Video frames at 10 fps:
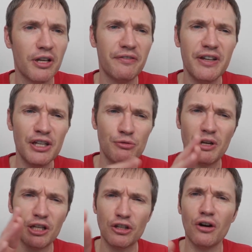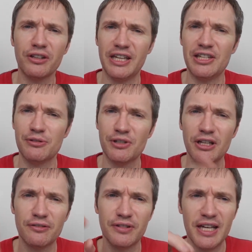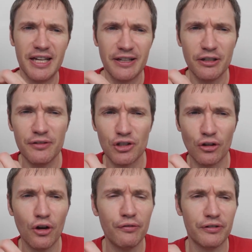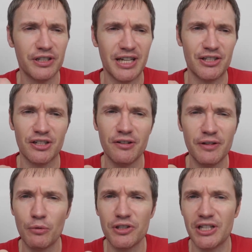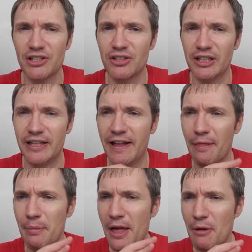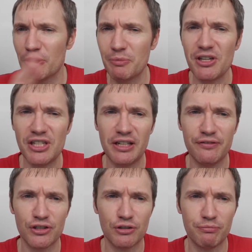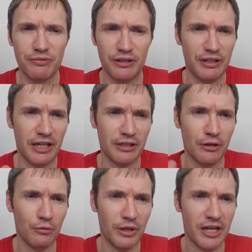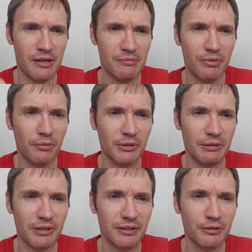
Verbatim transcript: I think this when I got this, it was kind of. I don't know if it was on offer at Astor. I don't think it was actually. But it's basically for I don't know, probably